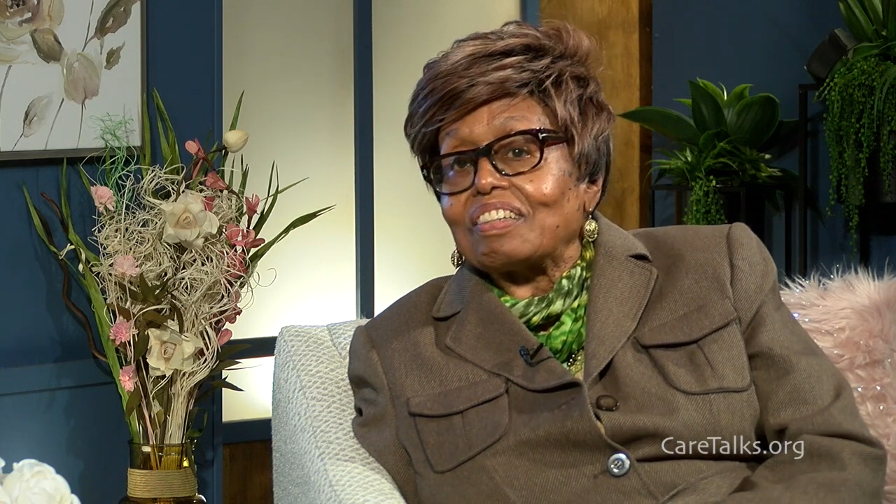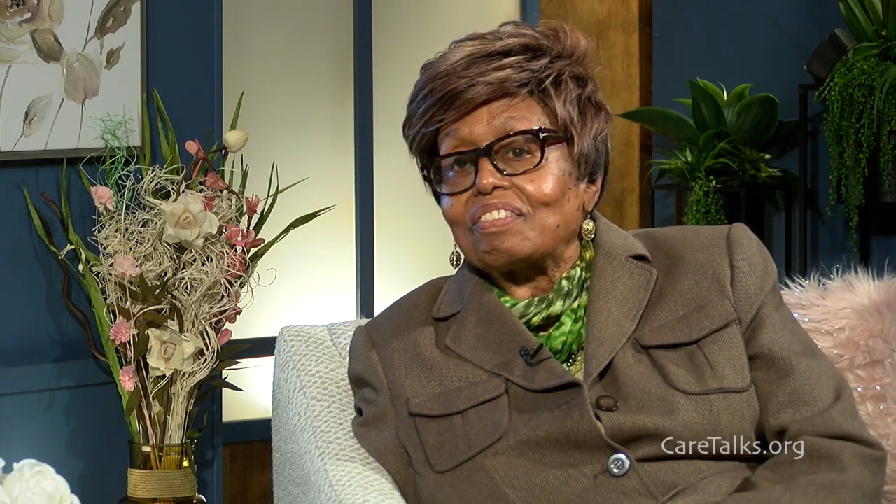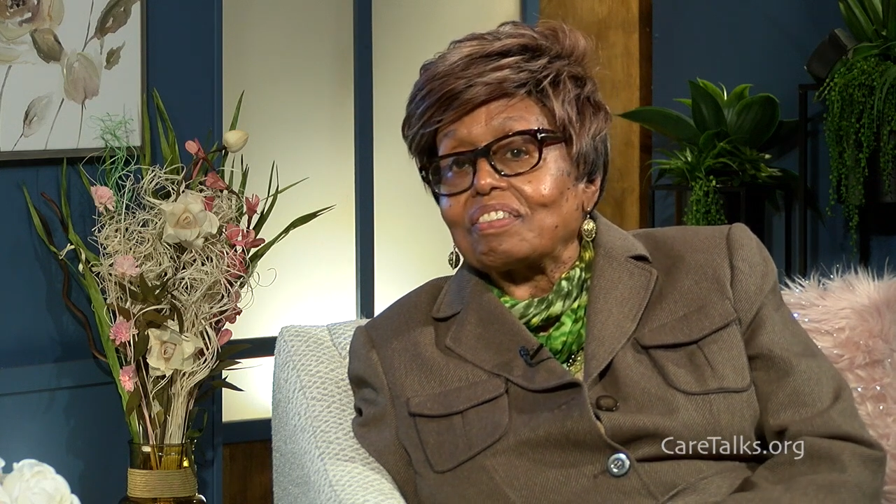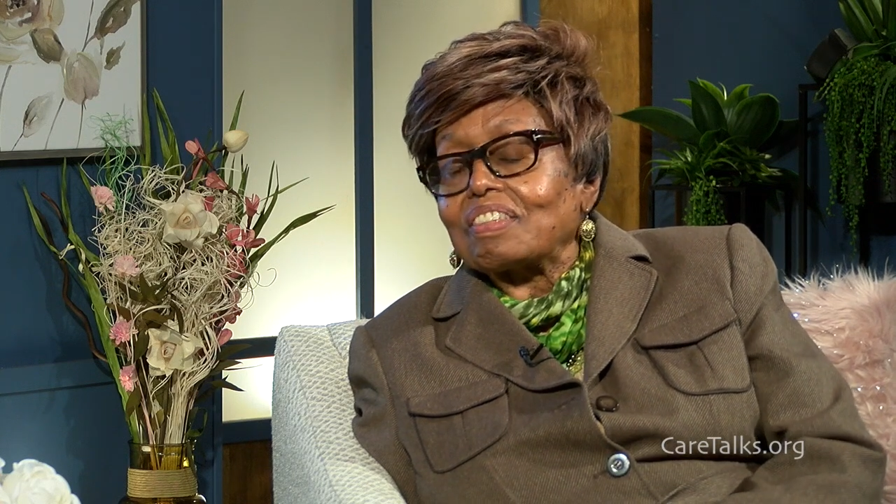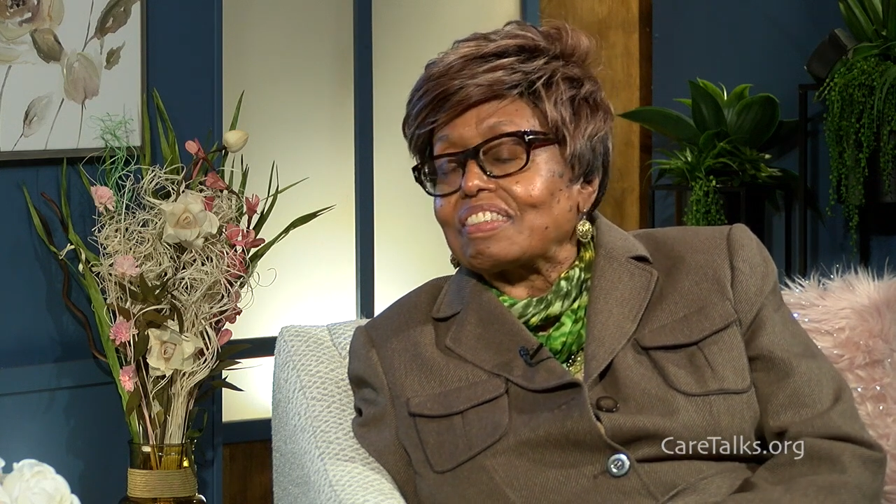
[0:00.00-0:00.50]
and
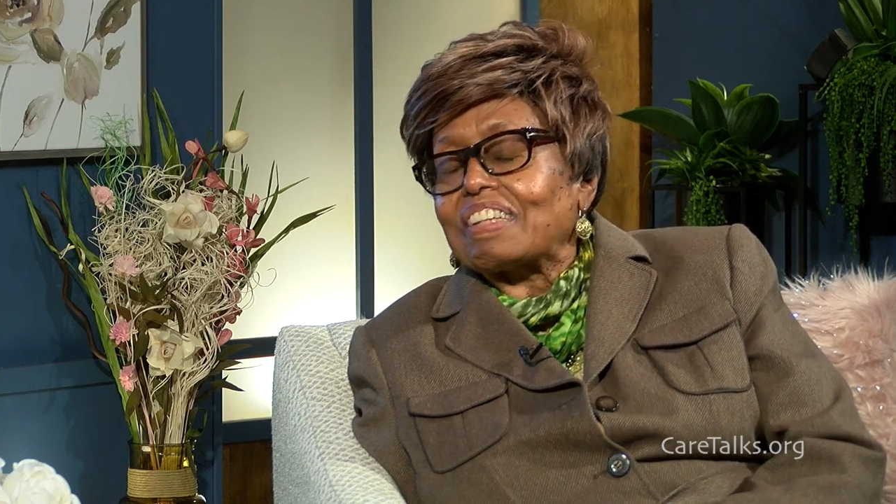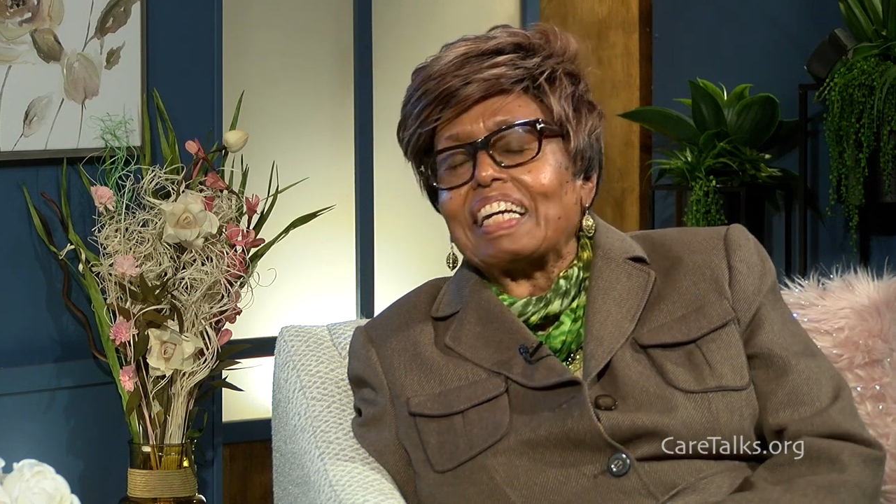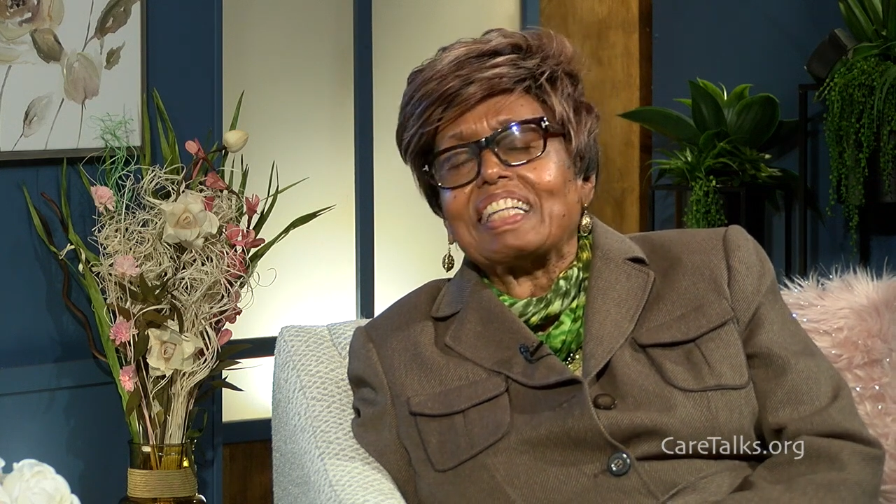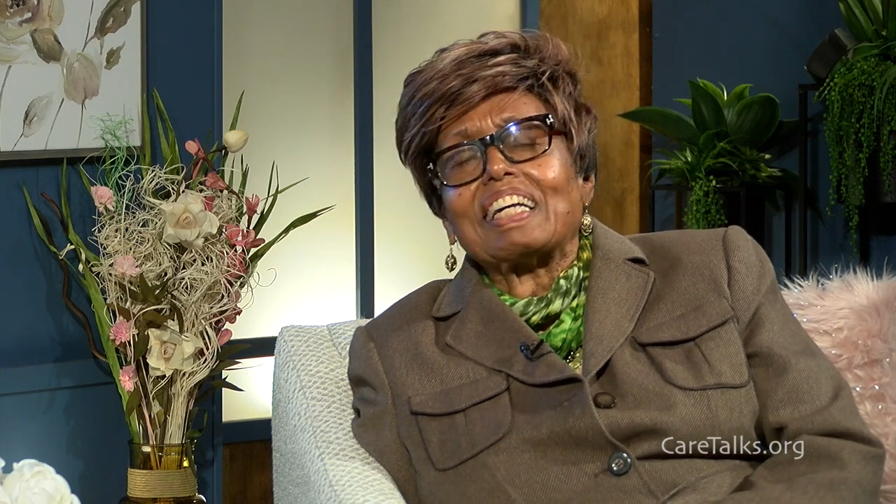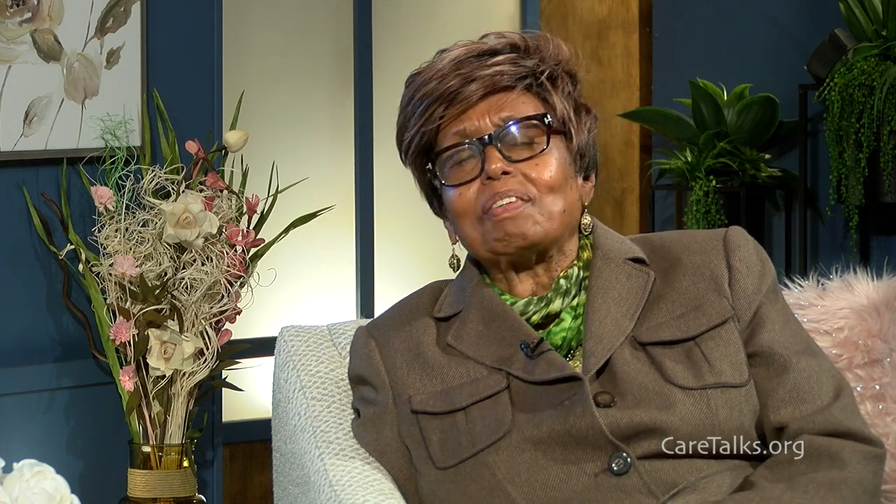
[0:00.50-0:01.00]
Shirley,
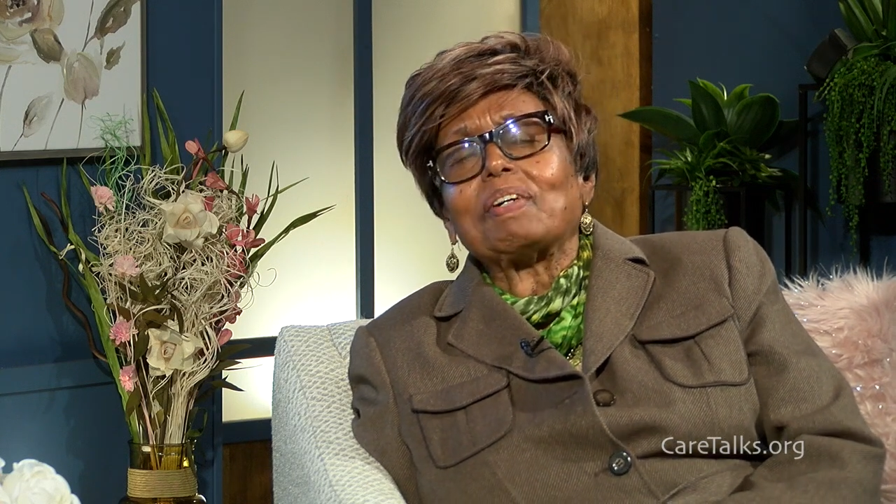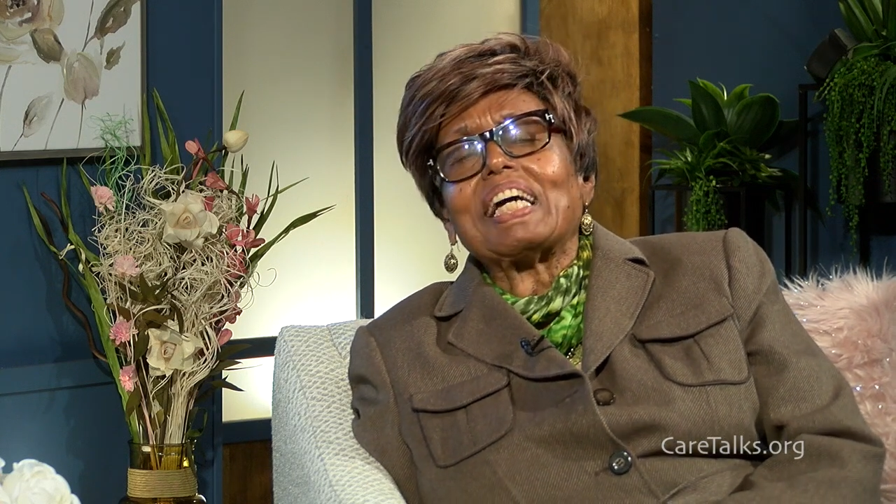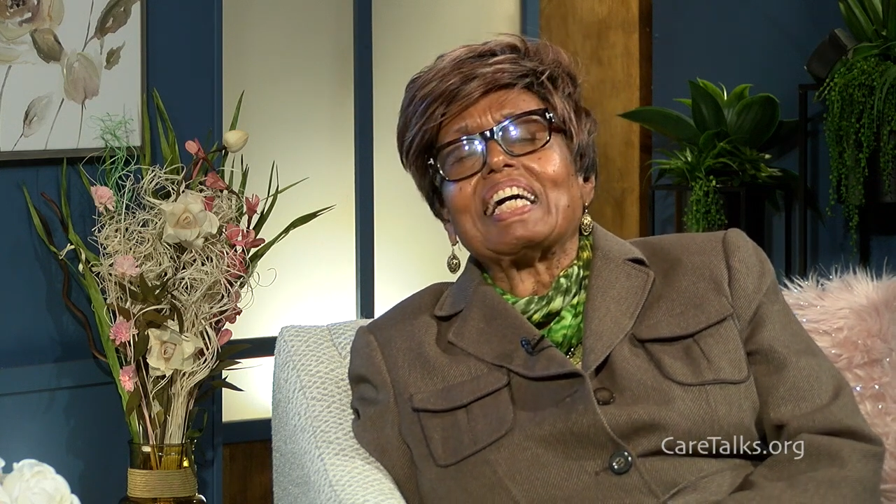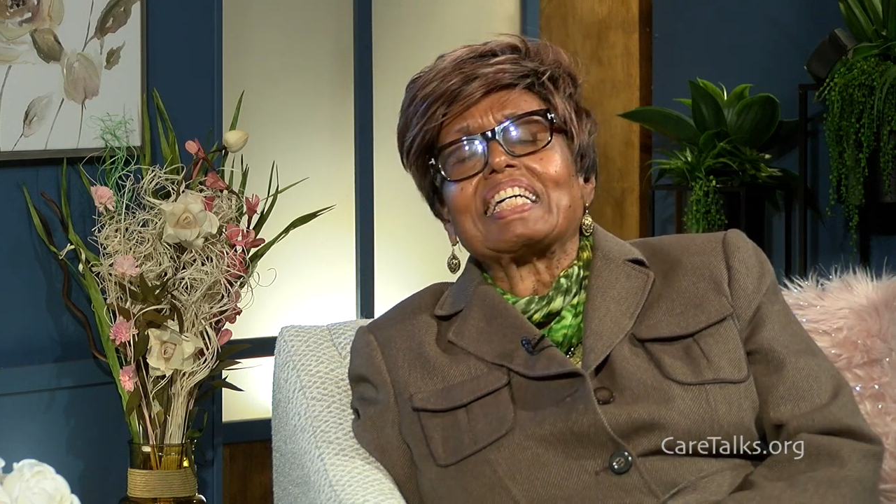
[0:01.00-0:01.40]
take that away.